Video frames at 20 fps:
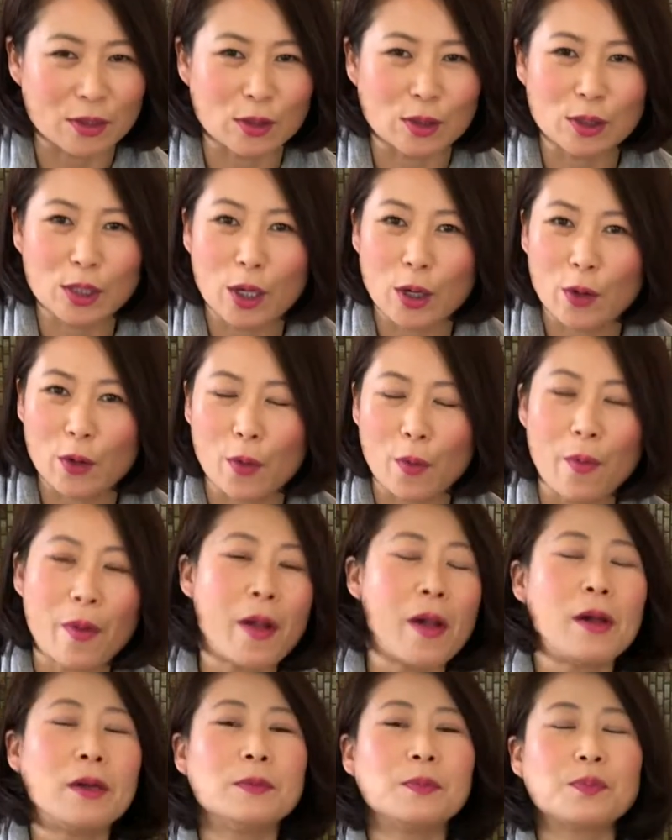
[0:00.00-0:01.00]
So
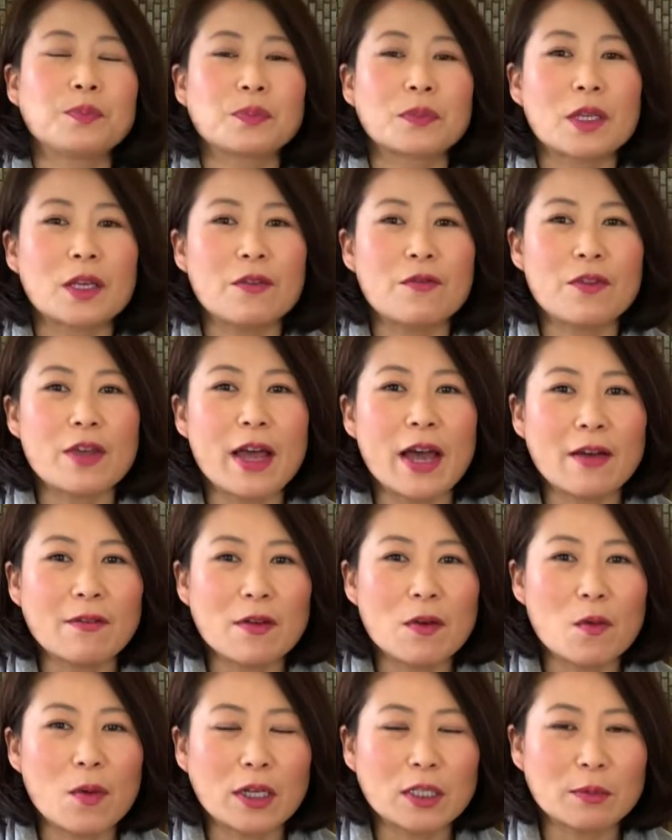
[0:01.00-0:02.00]
If you
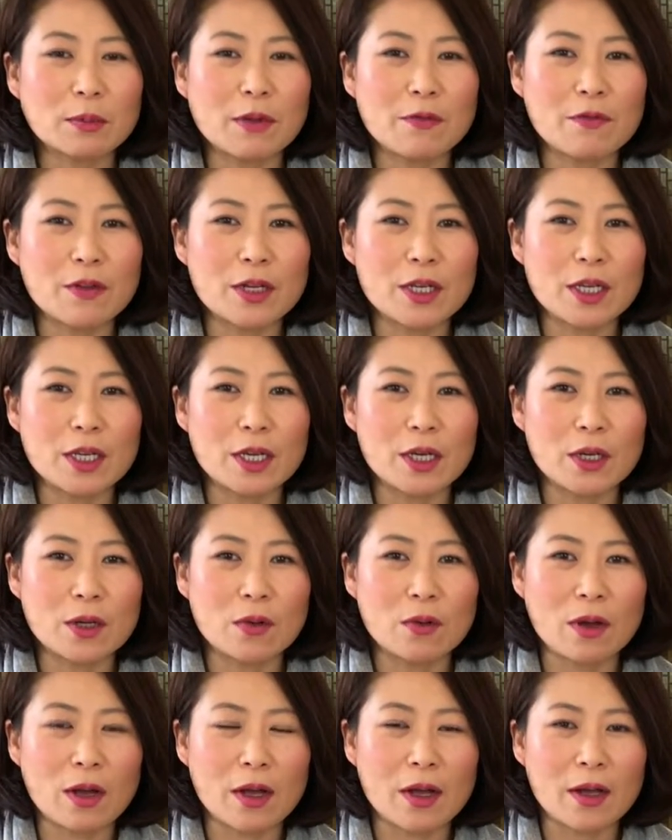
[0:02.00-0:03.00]
haven't watched my
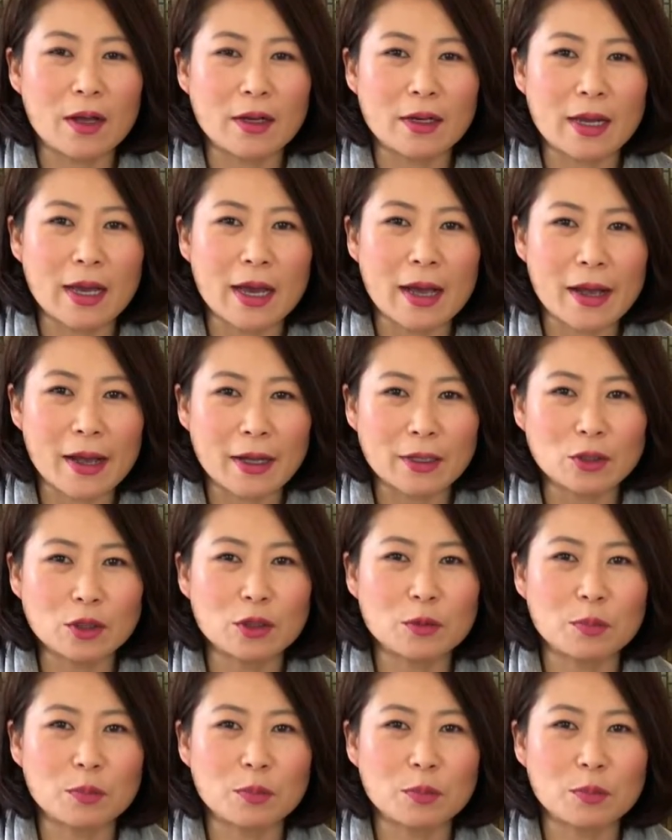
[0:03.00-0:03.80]
video on how to